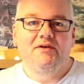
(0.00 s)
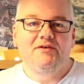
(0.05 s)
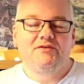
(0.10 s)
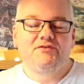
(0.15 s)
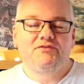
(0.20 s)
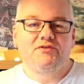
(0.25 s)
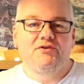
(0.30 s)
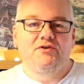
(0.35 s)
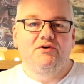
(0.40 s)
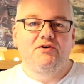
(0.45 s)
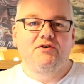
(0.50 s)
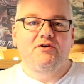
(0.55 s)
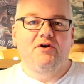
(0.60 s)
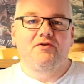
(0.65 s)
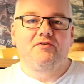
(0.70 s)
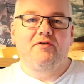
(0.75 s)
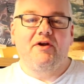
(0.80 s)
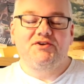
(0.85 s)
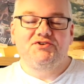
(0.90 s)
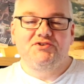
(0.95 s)
So
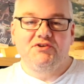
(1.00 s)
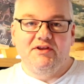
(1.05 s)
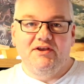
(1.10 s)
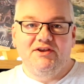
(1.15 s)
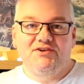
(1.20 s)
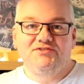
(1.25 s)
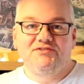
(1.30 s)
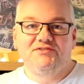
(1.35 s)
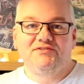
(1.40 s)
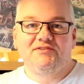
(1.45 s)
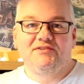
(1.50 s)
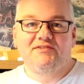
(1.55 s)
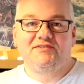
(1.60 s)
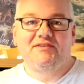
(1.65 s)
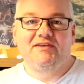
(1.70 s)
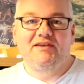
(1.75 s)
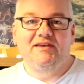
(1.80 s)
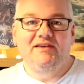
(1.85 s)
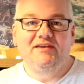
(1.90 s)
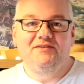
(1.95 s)
congratulations to
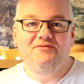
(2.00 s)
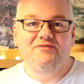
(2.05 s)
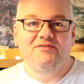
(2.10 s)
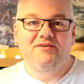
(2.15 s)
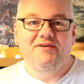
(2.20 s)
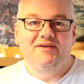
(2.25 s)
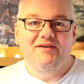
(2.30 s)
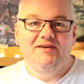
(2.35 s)
Steve.